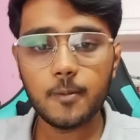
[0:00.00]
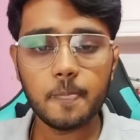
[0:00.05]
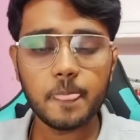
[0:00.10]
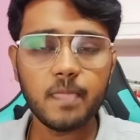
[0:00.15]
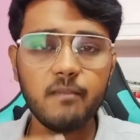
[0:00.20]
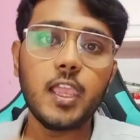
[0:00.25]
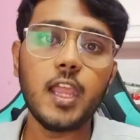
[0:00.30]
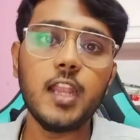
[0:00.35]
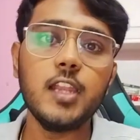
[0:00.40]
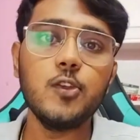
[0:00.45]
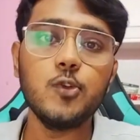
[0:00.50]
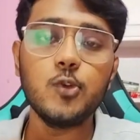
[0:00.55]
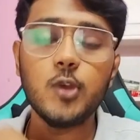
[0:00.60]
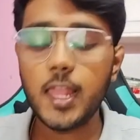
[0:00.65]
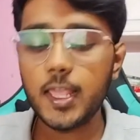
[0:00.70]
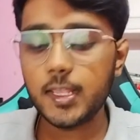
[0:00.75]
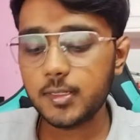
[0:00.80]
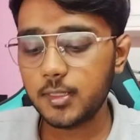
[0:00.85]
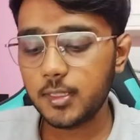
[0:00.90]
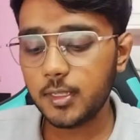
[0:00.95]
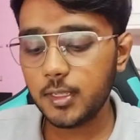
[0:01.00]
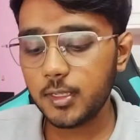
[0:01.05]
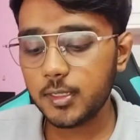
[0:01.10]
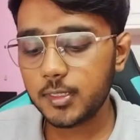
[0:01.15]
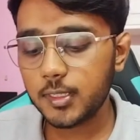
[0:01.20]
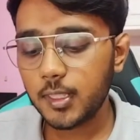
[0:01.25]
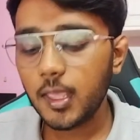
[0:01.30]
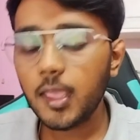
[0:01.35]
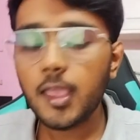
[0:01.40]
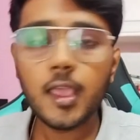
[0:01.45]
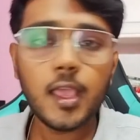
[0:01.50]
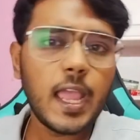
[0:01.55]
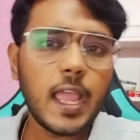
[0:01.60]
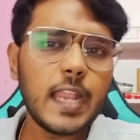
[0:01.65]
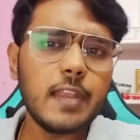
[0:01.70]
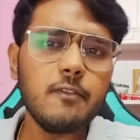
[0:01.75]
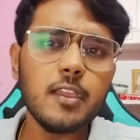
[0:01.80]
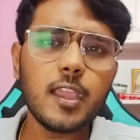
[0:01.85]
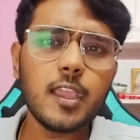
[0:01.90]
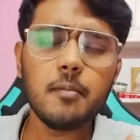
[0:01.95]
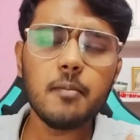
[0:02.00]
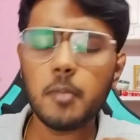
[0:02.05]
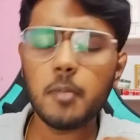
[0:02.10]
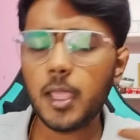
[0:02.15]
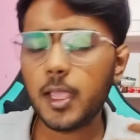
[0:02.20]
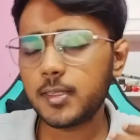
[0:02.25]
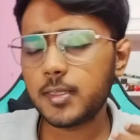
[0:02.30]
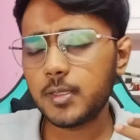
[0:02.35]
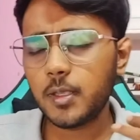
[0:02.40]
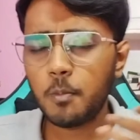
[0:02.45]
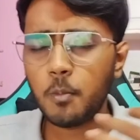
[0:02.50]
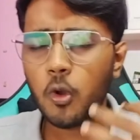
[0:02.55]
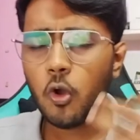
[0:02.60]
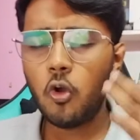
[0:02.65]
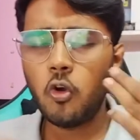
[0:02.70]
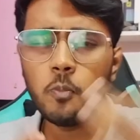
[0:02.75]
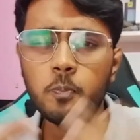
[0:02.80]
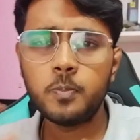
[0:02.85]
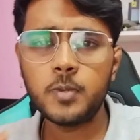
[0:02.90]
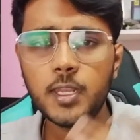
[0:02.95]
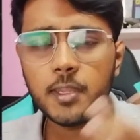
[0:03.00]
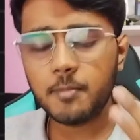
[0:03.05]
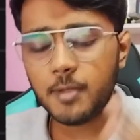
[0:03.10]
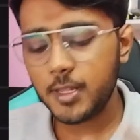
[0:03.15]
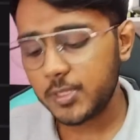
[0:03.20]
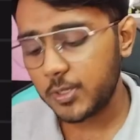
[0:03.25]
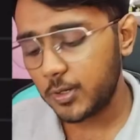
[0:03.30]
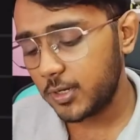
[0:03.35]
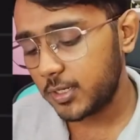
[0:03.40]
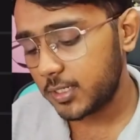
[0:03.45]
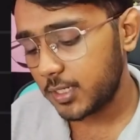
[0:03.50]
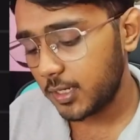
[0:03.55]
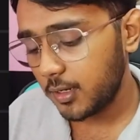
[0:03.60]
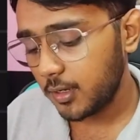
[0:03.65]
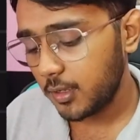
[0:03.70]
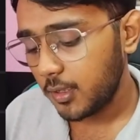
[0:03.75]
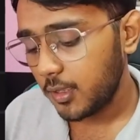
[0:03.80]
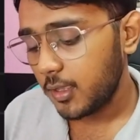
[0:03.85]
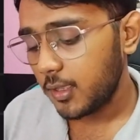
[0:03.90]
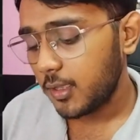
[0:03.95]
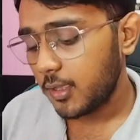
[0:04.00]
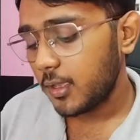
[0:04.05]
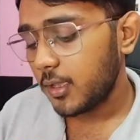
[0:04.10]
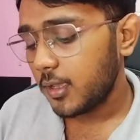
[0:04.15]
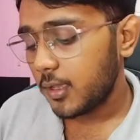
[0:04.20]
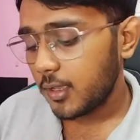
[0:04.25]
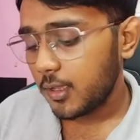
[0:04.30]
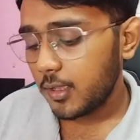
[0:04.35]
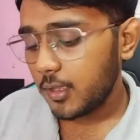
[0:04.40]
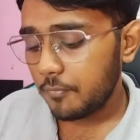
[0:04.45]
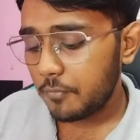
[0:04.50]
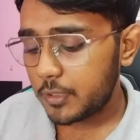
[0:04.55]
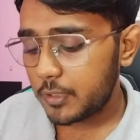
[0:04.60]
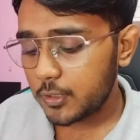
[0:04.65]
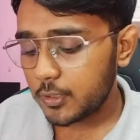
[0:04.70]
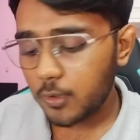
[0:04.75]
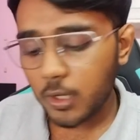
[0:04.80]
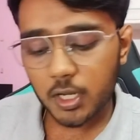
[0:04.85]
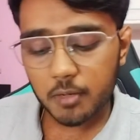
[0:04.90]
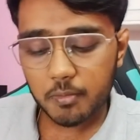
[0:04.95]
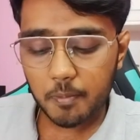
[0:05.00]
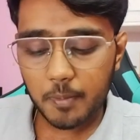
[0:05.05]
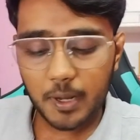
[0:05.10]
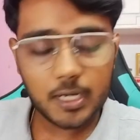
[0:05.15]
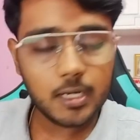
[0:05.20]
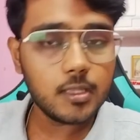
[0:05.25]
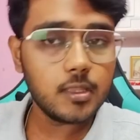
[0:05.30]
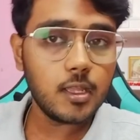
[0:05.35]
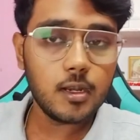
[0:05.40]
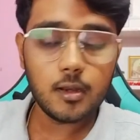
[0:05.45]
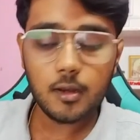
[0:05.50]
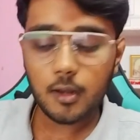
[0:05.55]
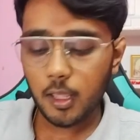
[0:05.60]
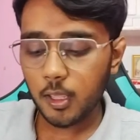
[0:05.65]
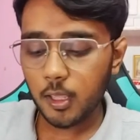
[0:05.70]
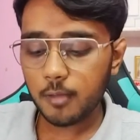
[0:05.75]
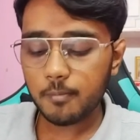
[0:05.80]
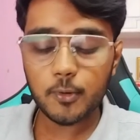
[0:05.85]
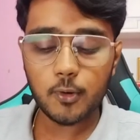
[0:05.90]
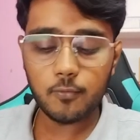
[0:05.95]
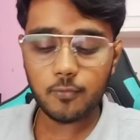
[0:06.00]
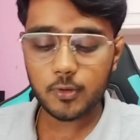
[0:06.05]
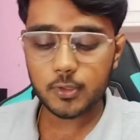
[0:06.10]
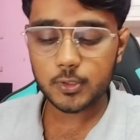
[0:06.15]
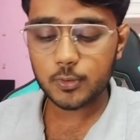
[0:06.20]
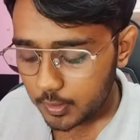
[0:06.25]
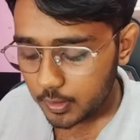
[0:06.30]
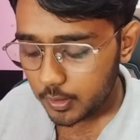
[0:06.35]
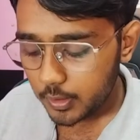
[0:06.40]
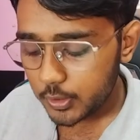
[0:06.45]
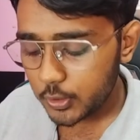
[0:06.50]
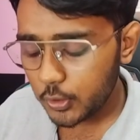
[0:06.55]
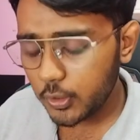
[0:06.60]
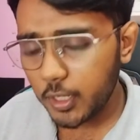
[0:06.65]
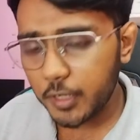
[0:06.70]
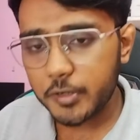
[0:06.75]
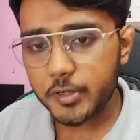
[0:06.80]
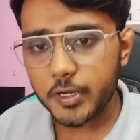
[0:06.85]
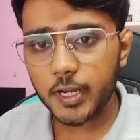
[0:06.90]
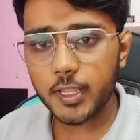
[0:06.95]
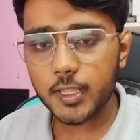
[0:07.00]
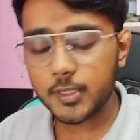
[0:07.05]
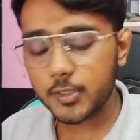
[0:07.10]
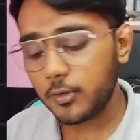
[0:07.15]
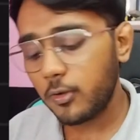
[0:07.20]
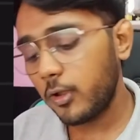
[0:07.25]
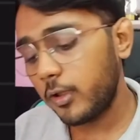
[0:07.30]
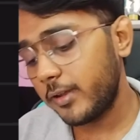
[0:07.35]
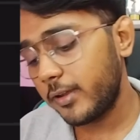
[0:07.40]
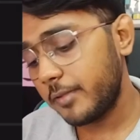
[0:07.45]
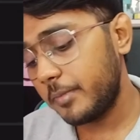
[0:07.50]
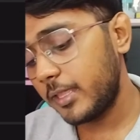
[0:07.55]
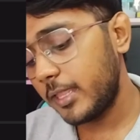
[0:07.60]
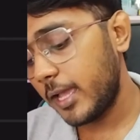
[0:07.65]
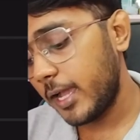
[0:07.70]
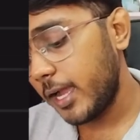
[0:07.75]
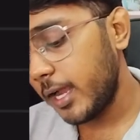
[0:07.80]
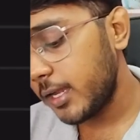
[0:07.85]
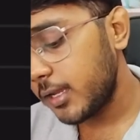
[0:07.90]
We can utilize this and we can make some optimal solution which is going to be better than brute force one. So the trick is going to be that.